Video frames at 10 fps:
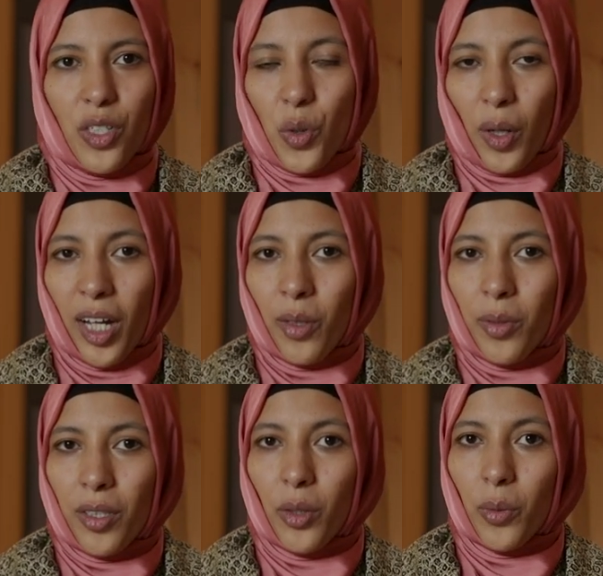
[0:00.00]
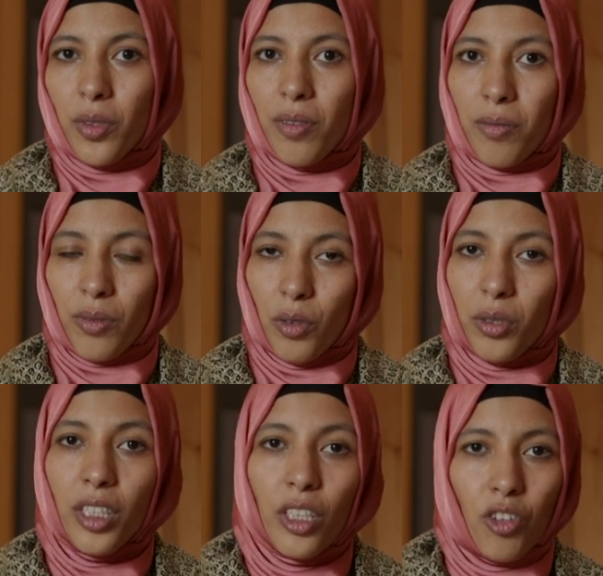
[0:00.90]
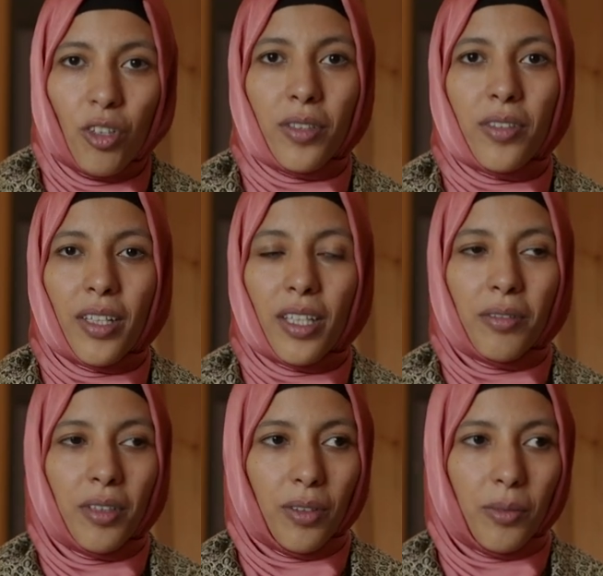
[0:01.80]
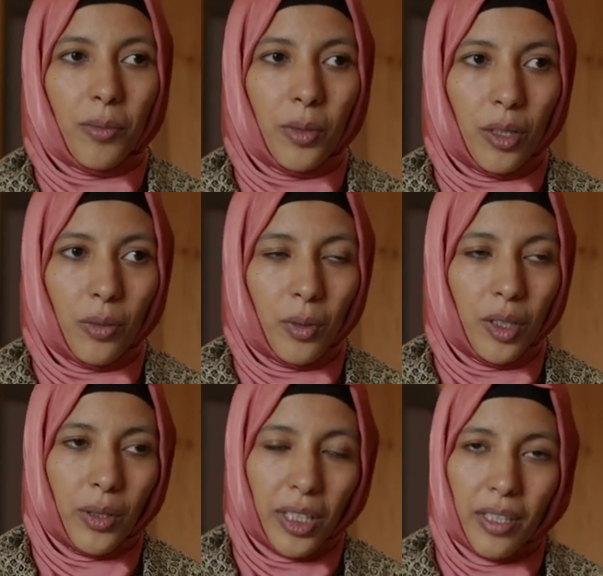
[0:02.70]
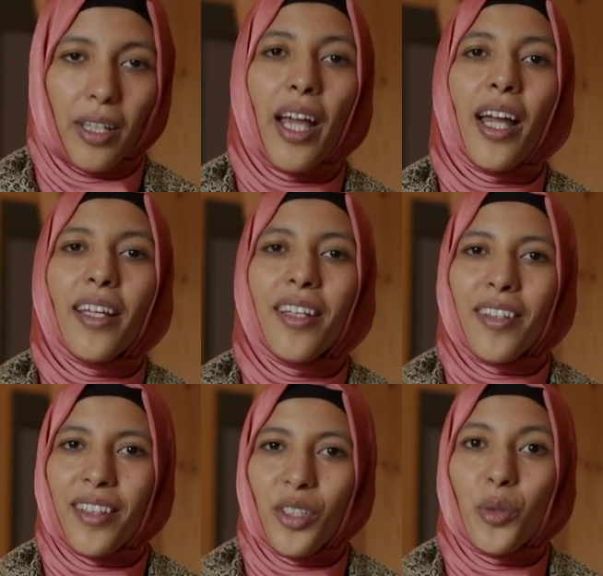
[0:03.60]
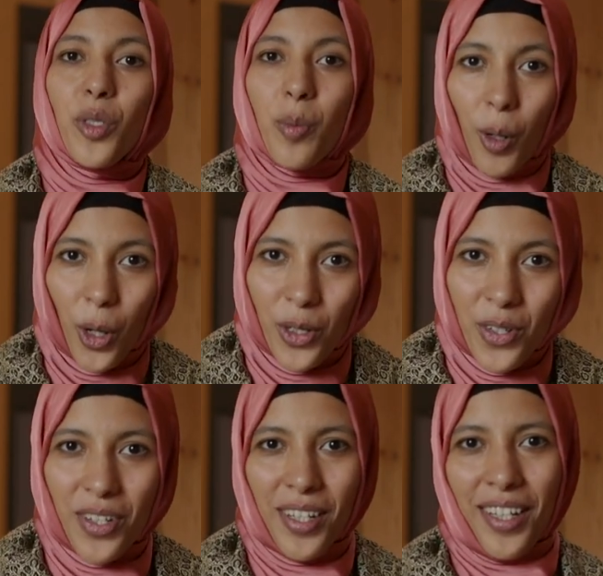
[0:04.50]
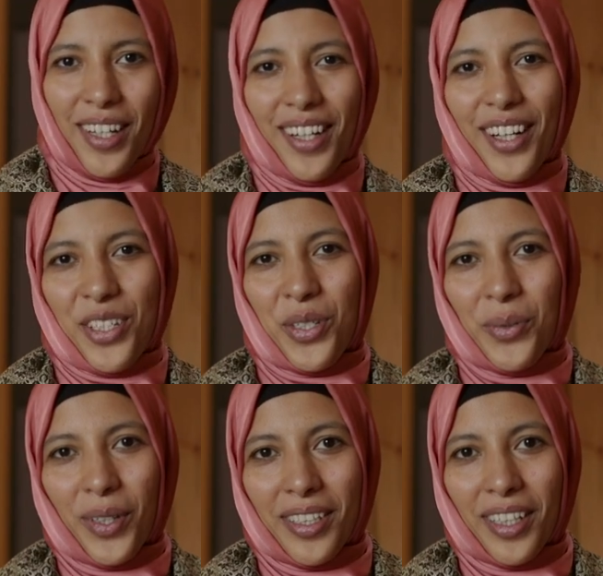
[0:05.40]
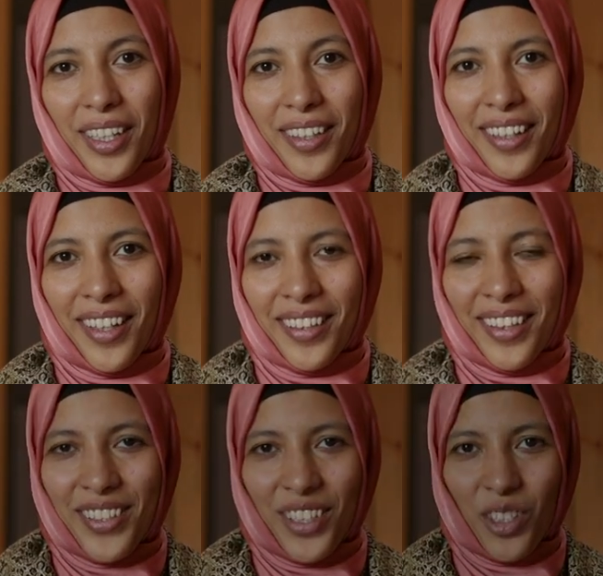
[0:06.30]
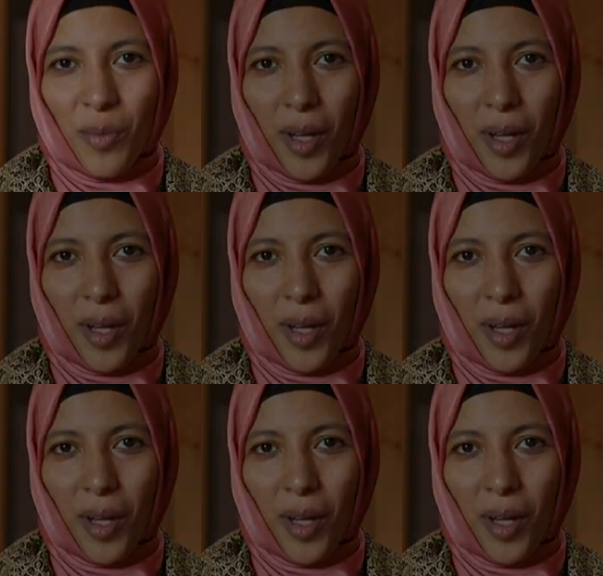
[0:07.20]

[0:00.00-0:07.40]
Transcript: dua with you, to teach us that when you hear an ayah, then you respond to it in such a